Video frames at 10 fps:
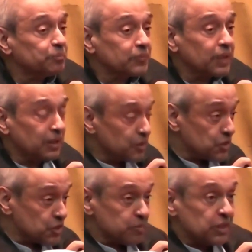and this
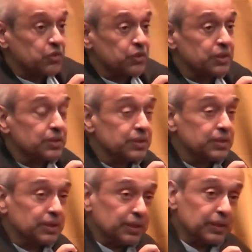is mentioned
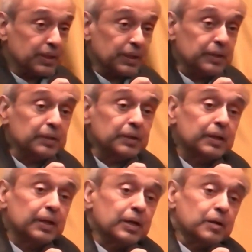in
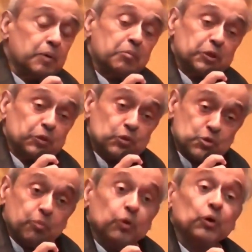Mahmudur's
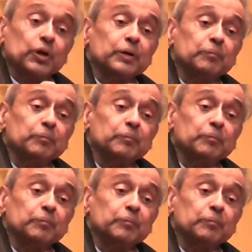book,